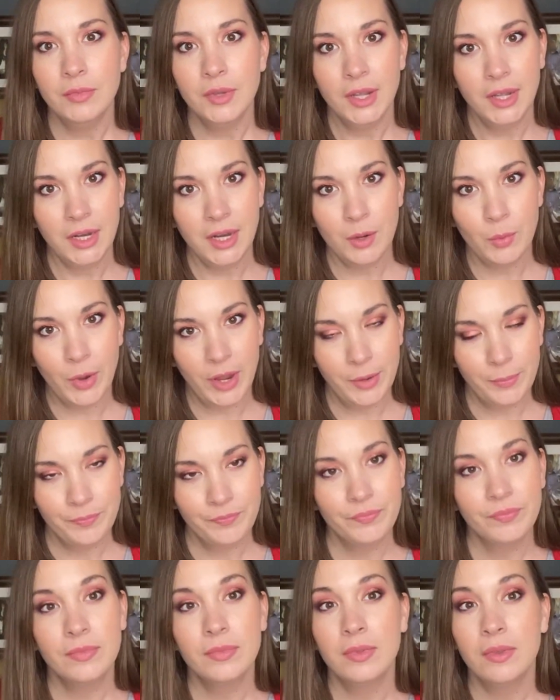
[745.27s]
Anyway,
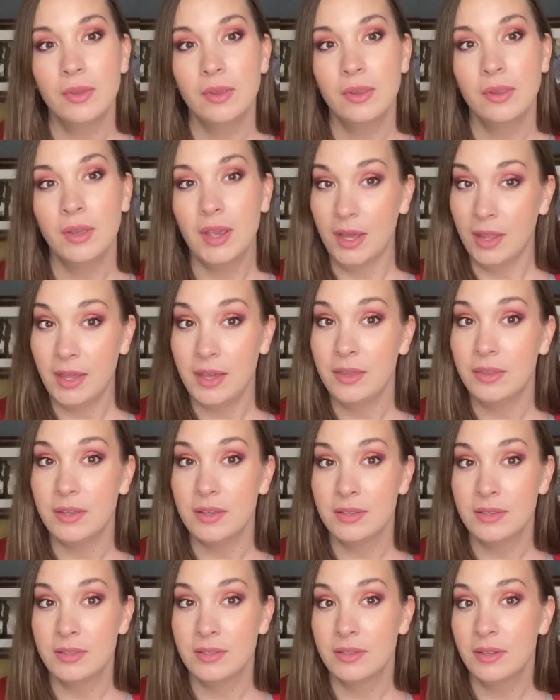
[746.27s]
I like
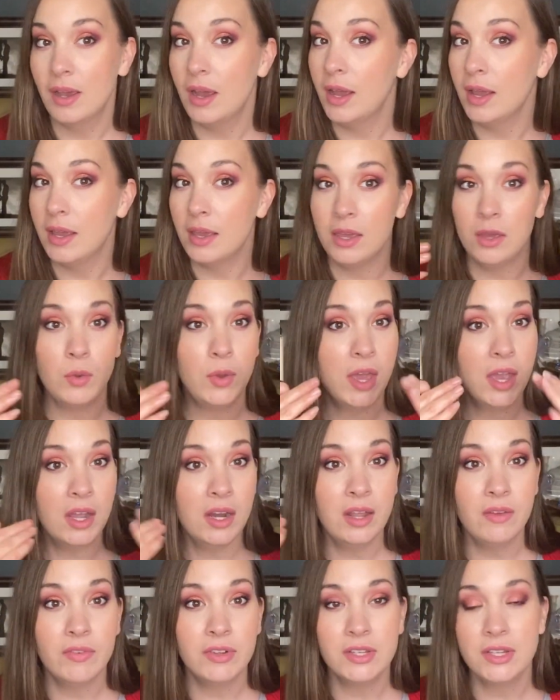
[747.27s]
this. You
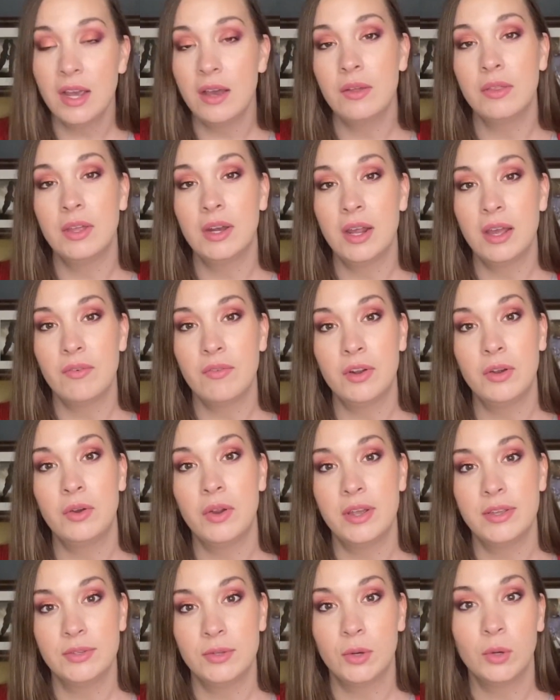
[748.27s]
can't even tell that I have under
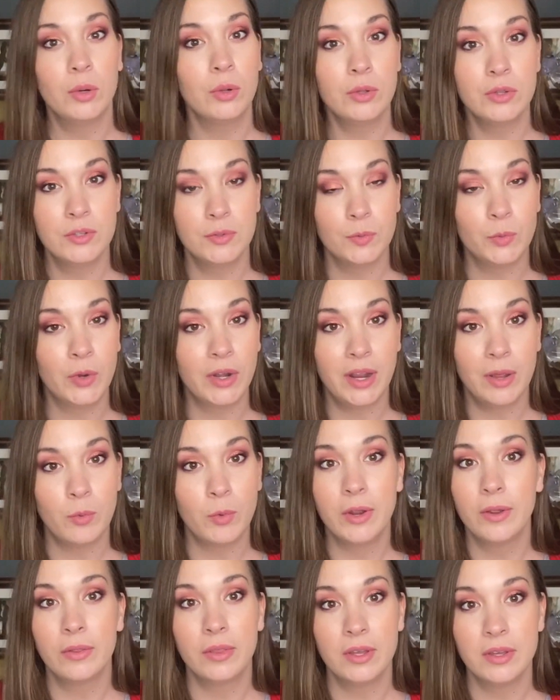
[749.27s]
eye circles when I
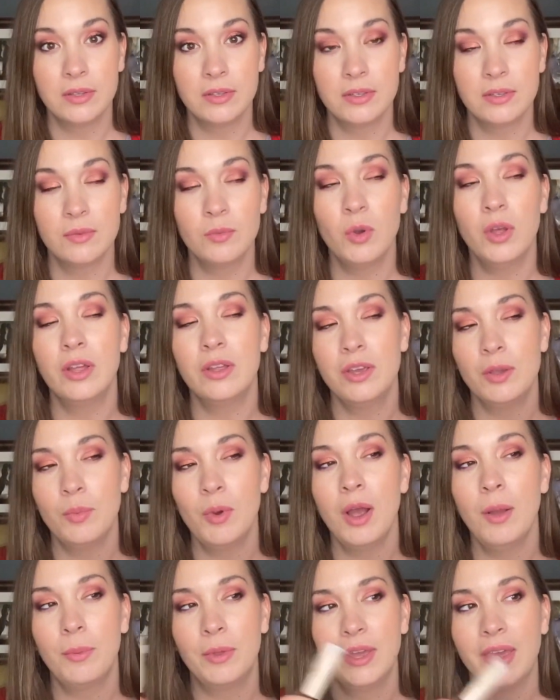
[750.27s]
wear this. Well, you
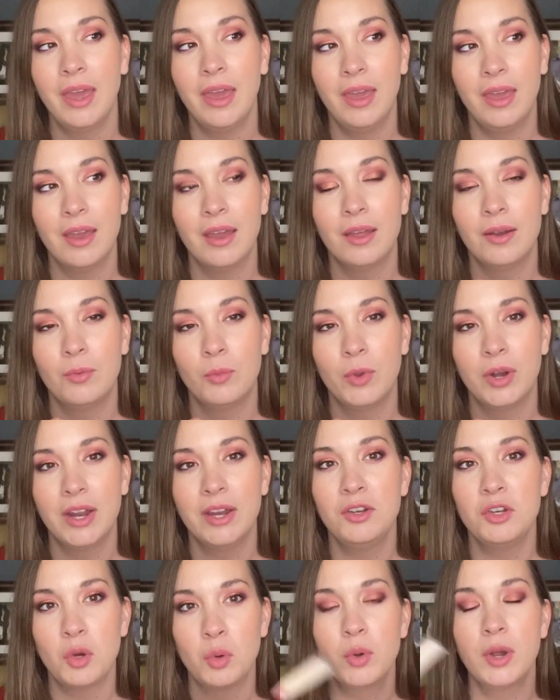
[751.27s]
probably can when I
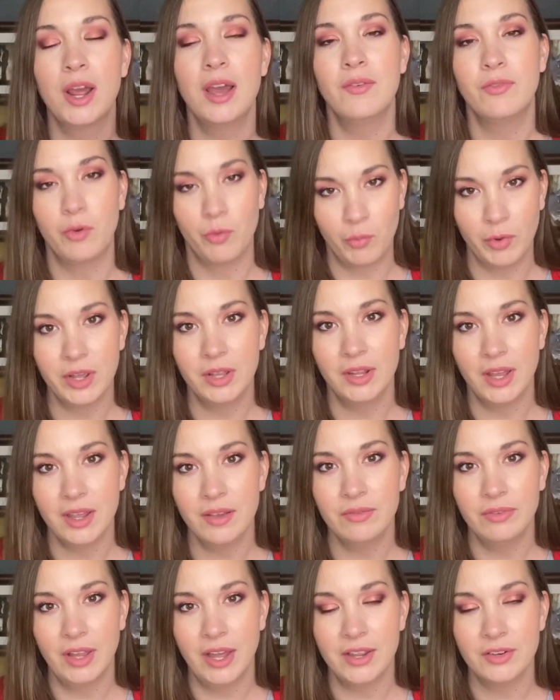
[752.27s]
don't have a ring
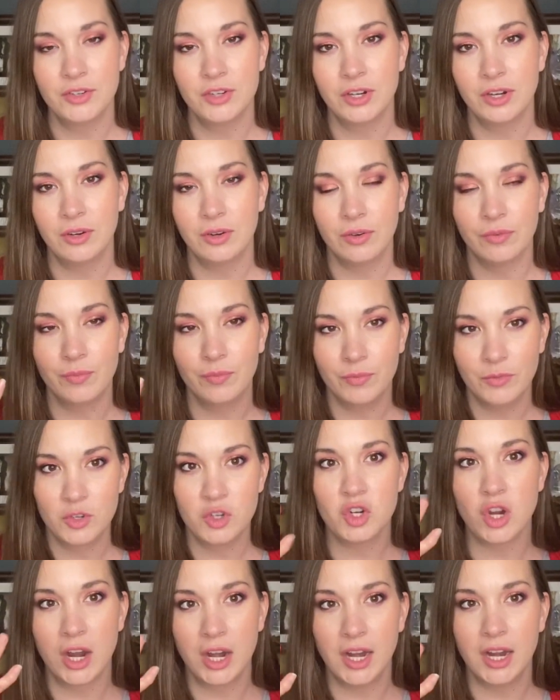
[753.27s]
light flashing or
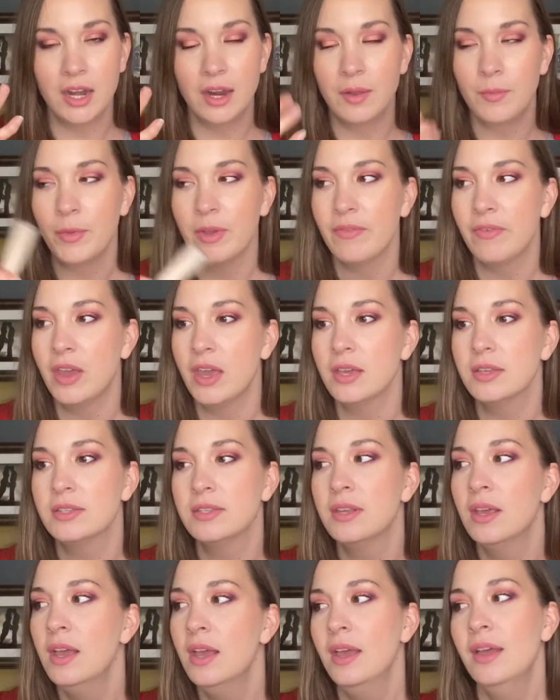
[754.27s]
shining at my
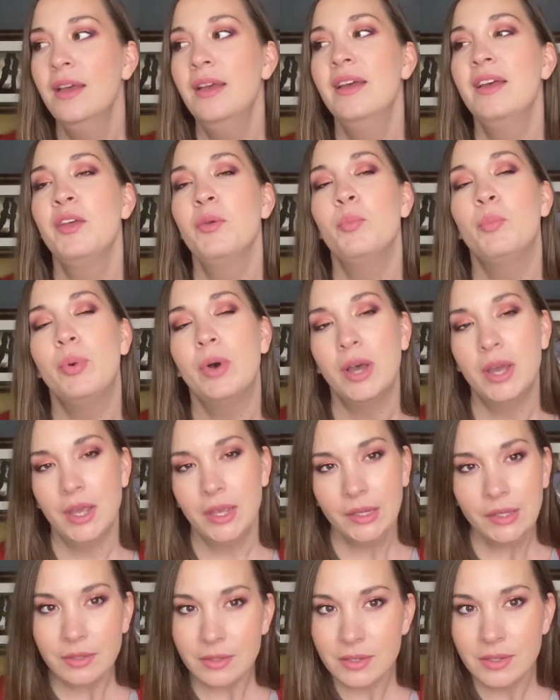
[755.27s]
face,
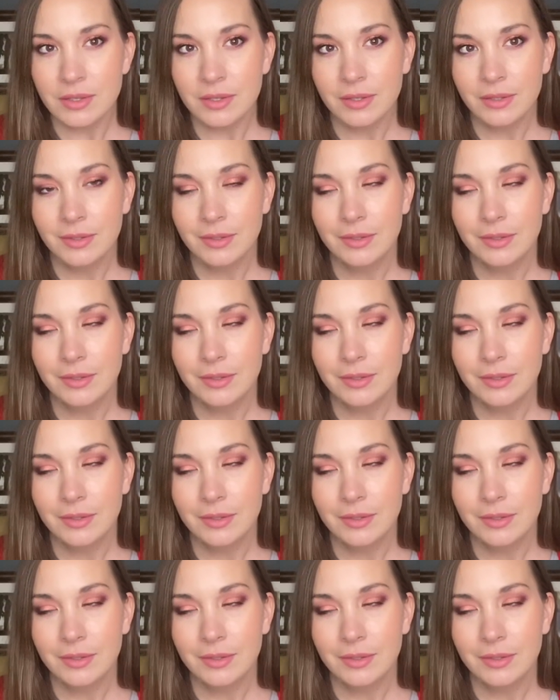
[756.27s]
but